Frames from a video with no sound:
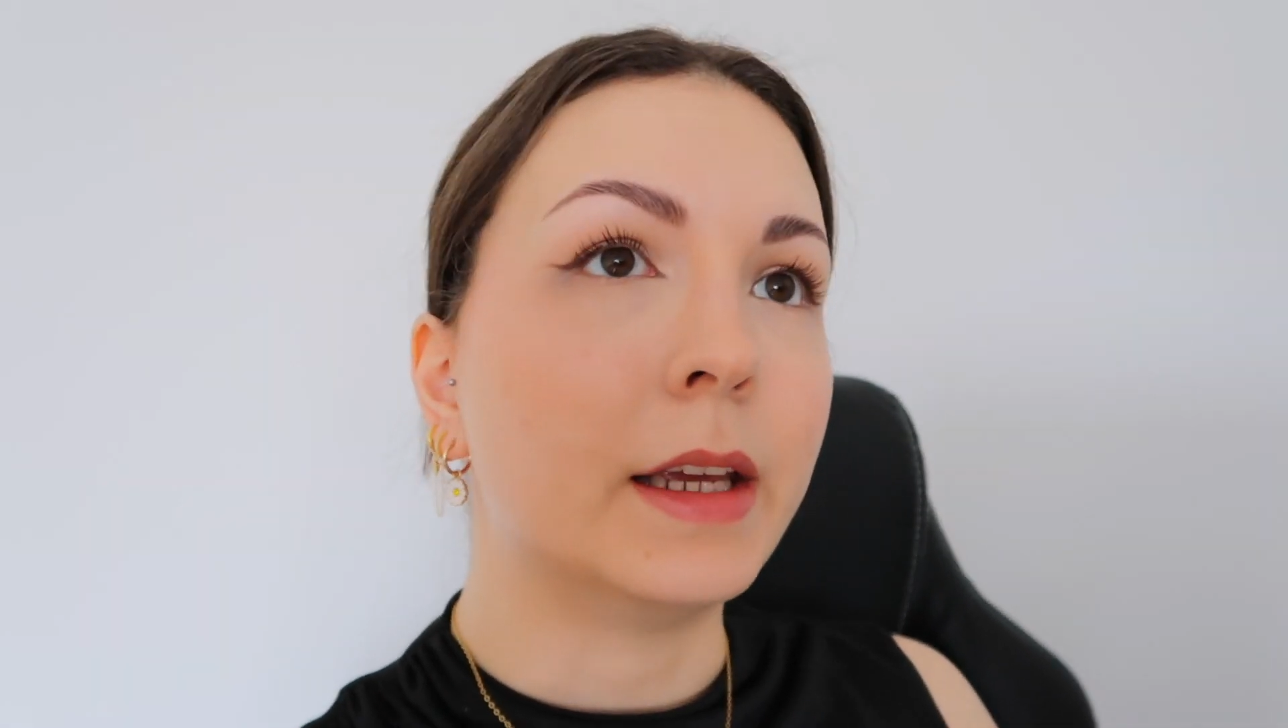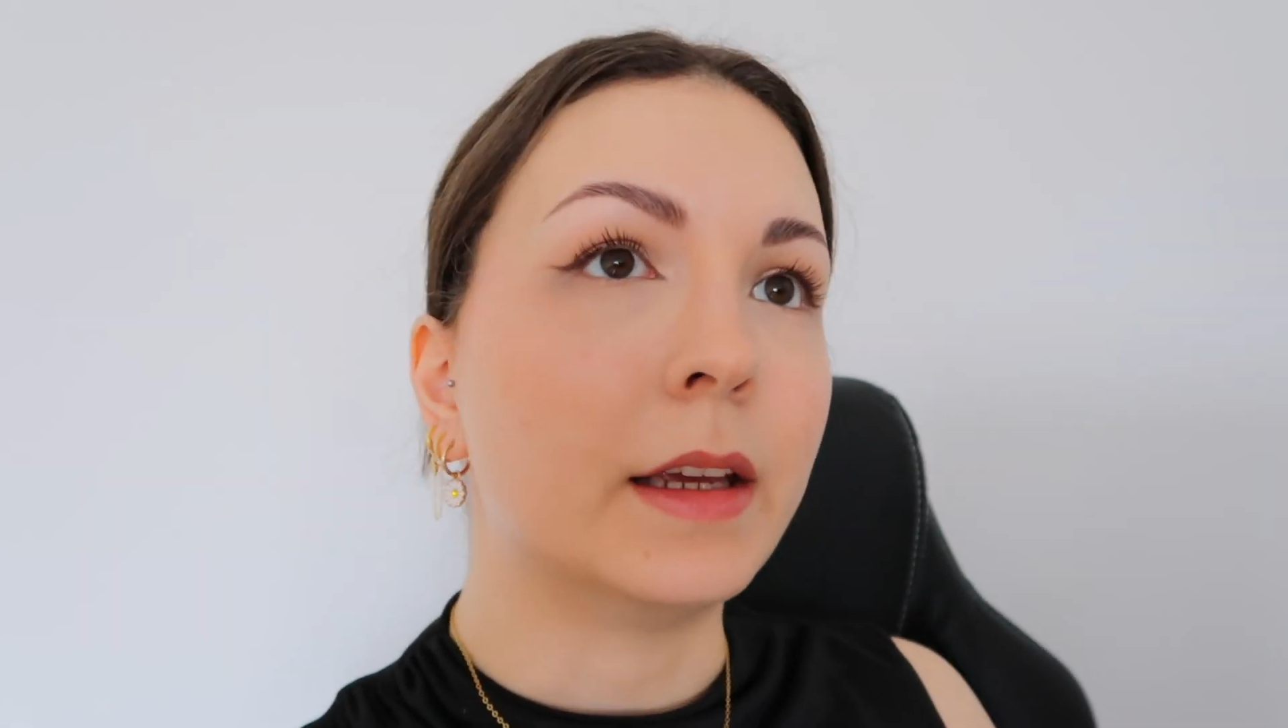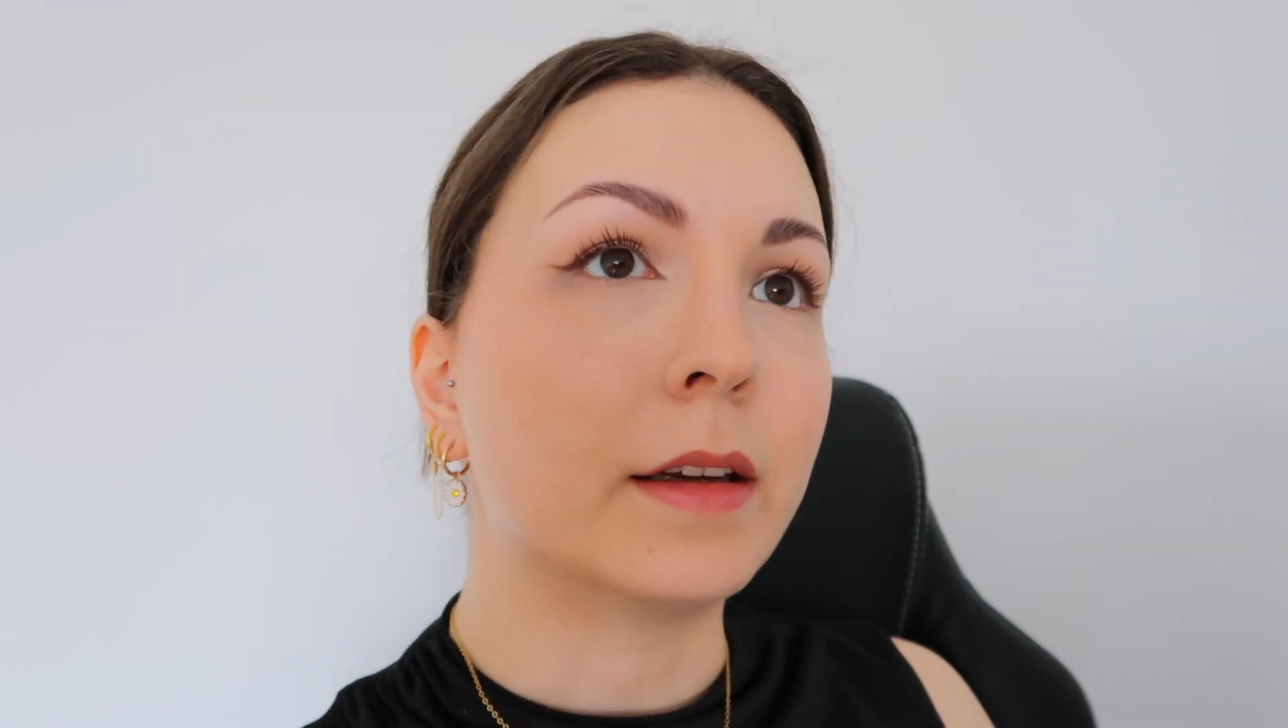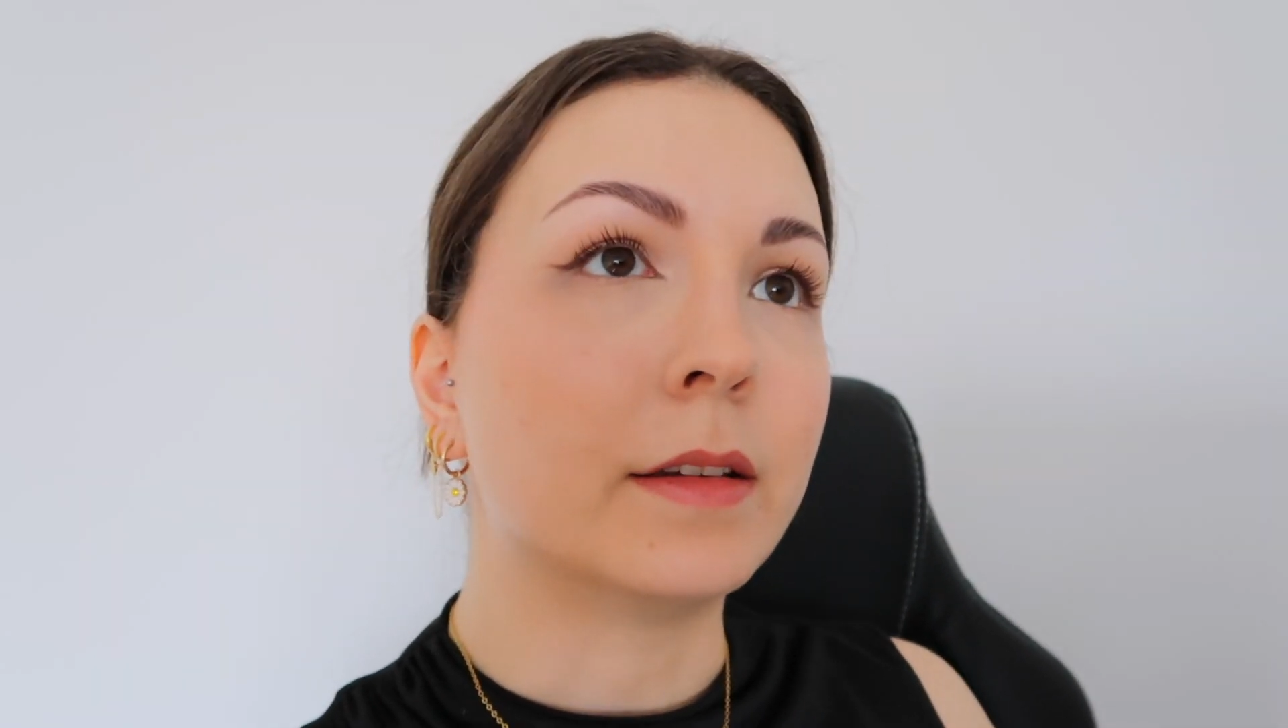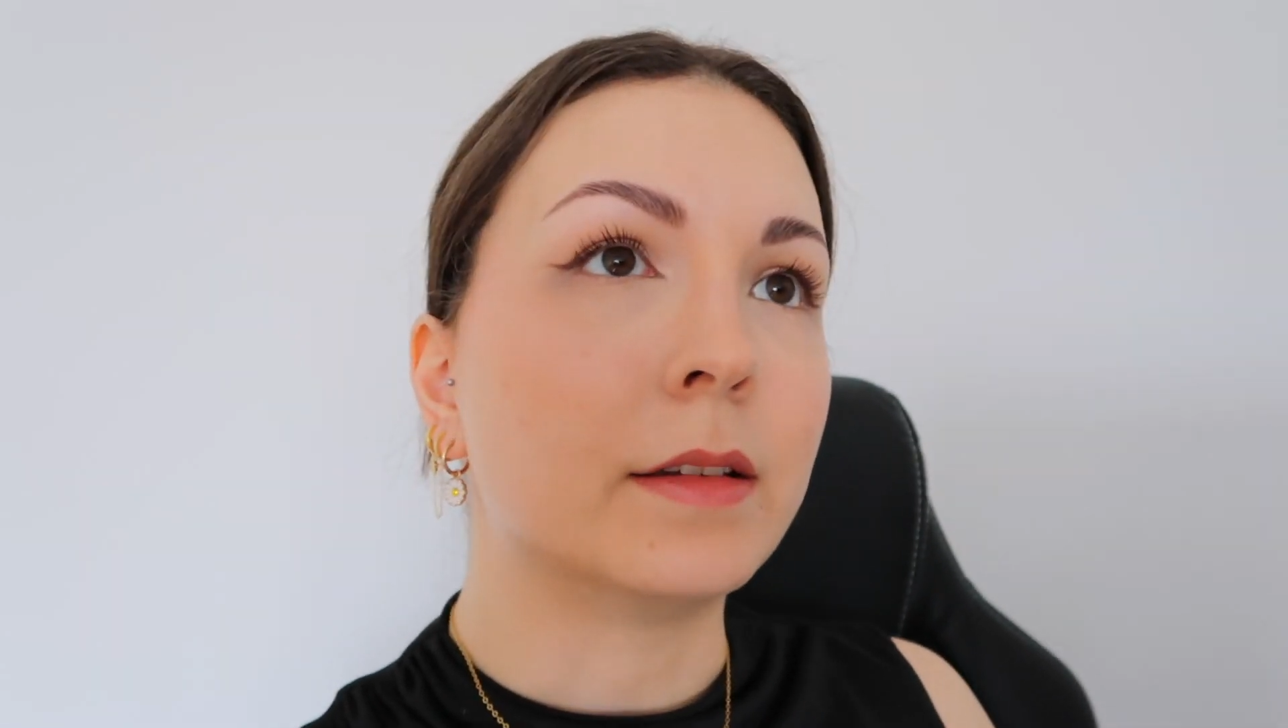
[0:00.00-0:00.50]

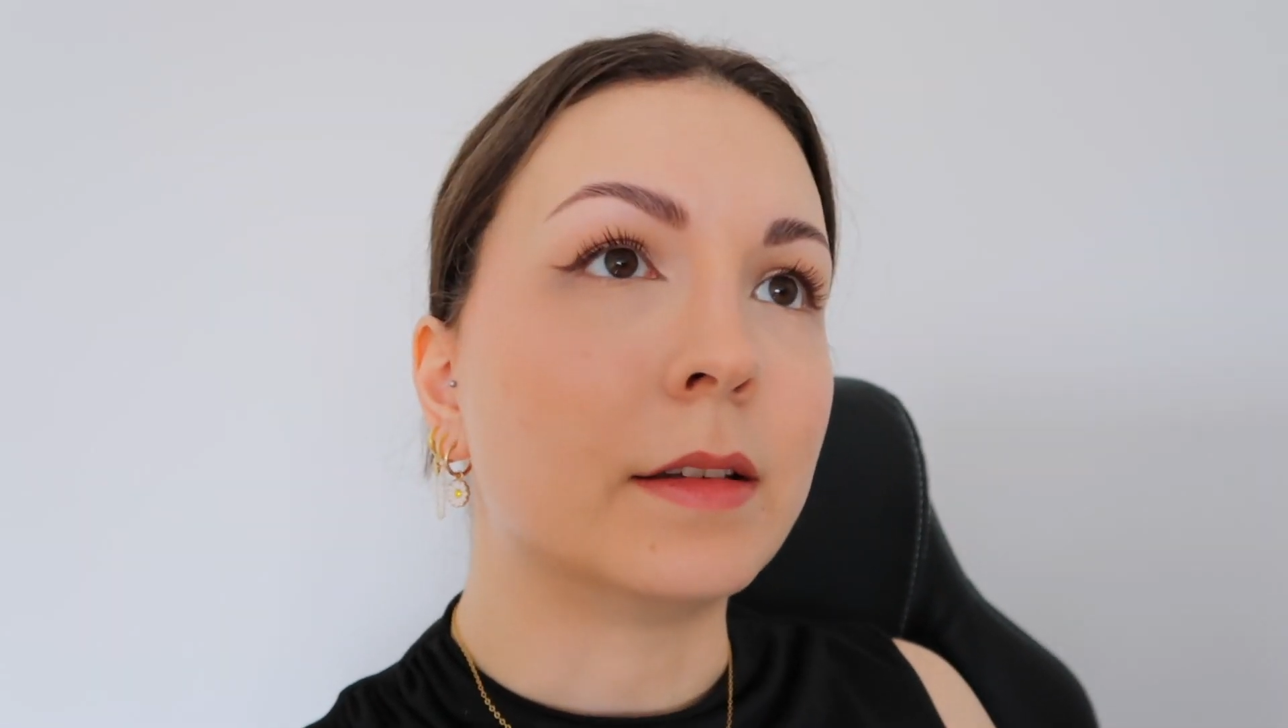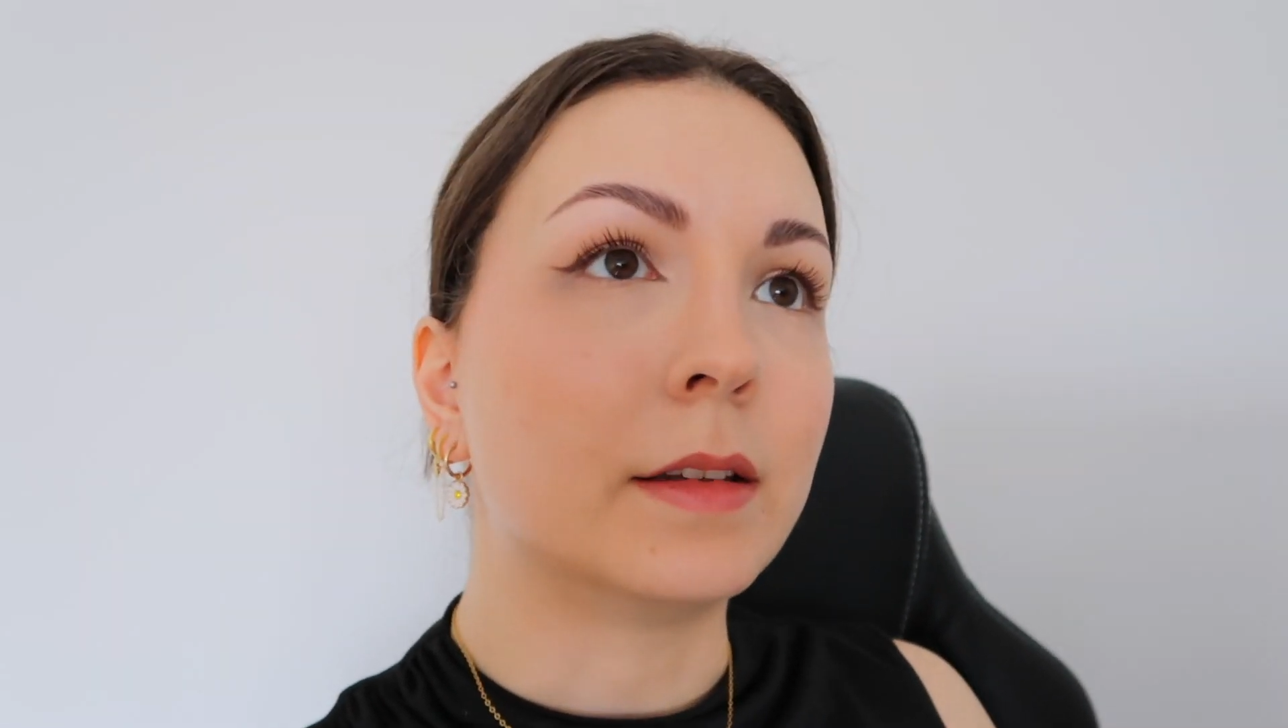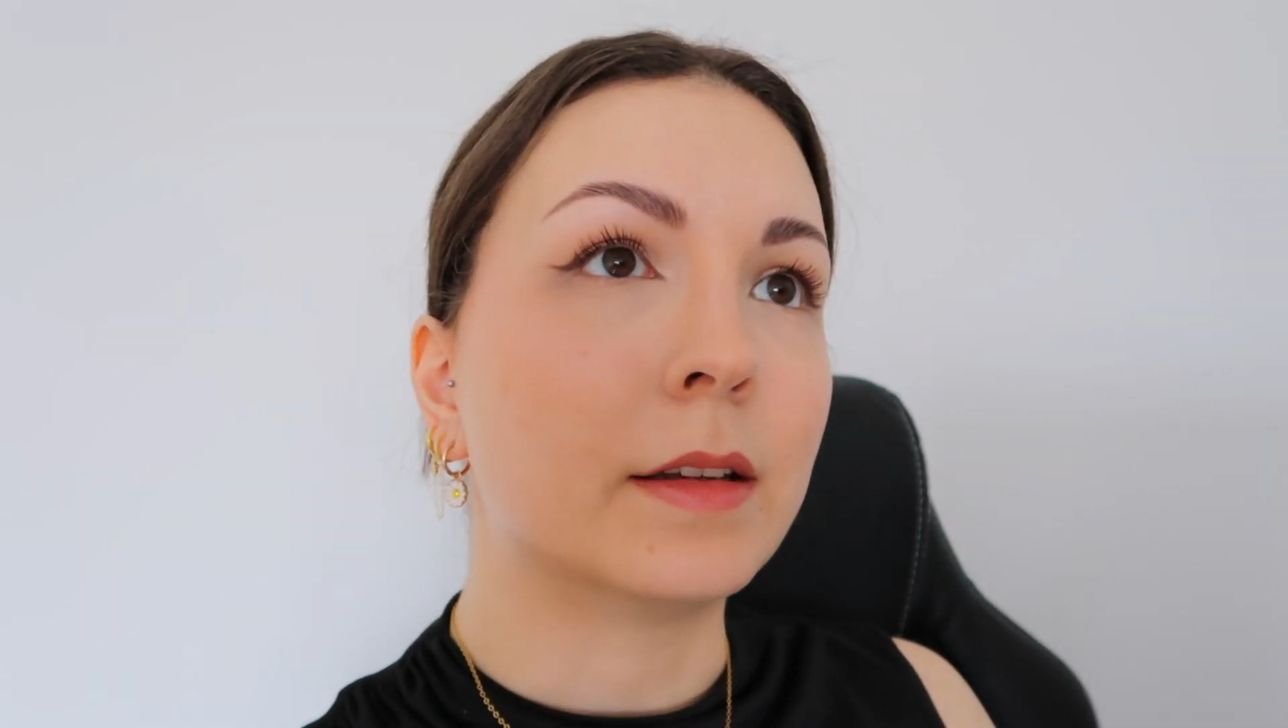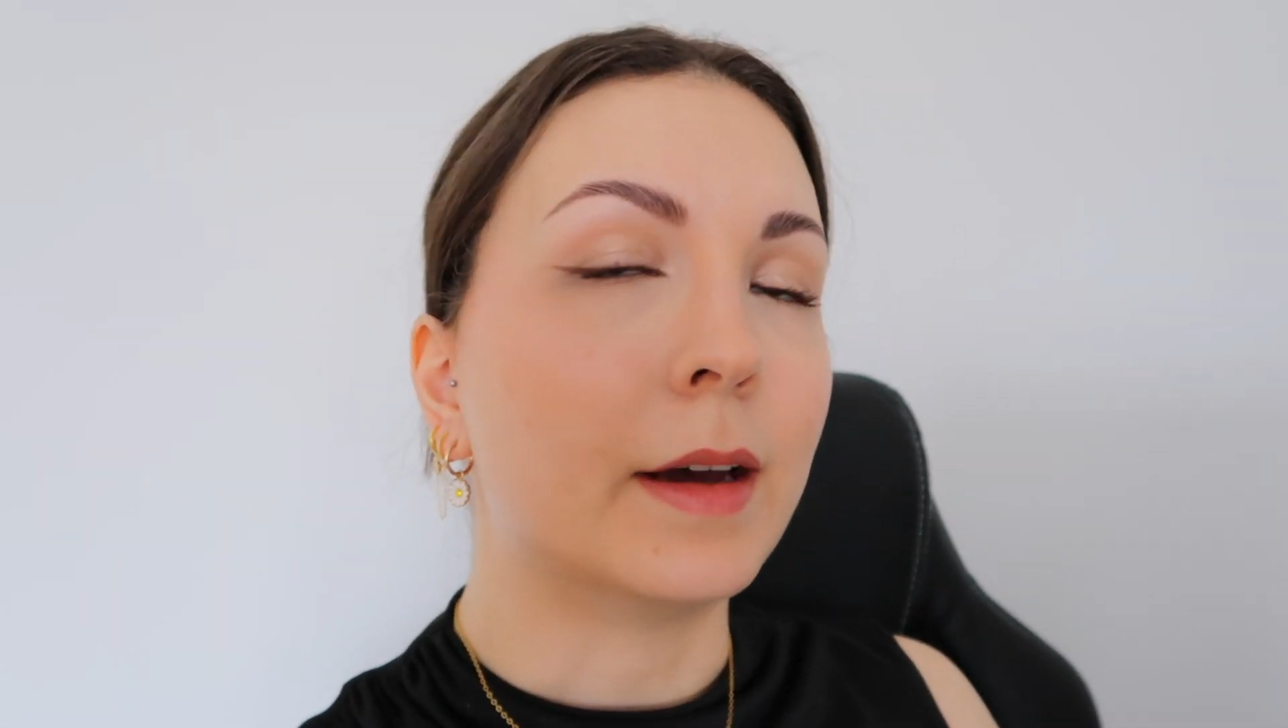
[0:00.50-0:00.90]
and